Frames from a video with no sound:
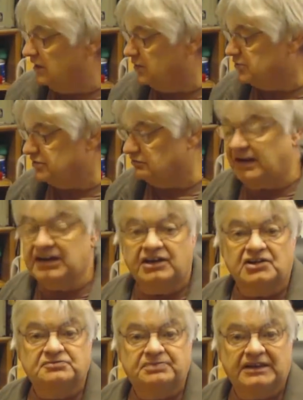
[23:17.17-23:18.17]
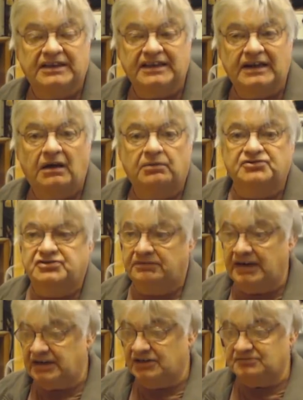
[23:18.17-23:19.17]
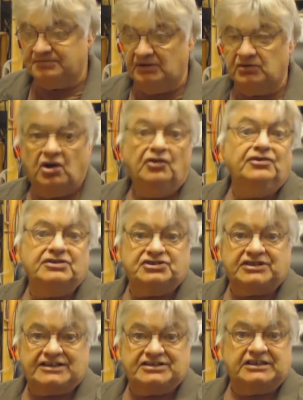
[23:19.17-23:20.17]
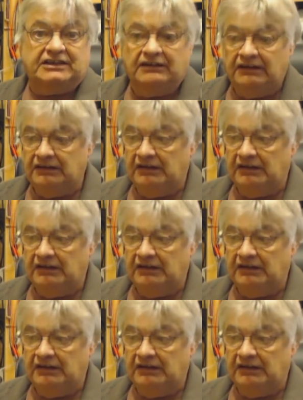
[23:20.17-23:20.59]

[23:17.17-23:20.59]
Of course your radio's picking it up because the radio's built on the chassis.